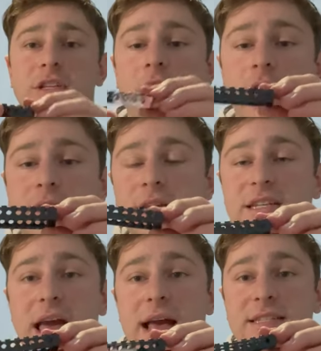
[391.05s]
a ton of these
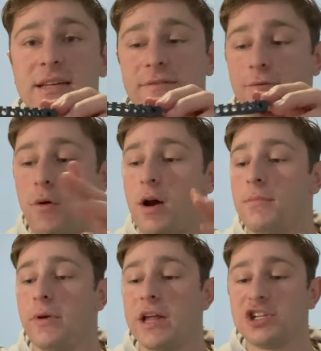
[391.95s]
guys for our
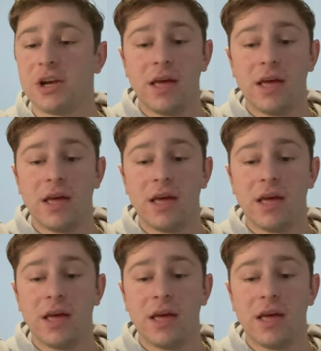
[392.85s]
bridge.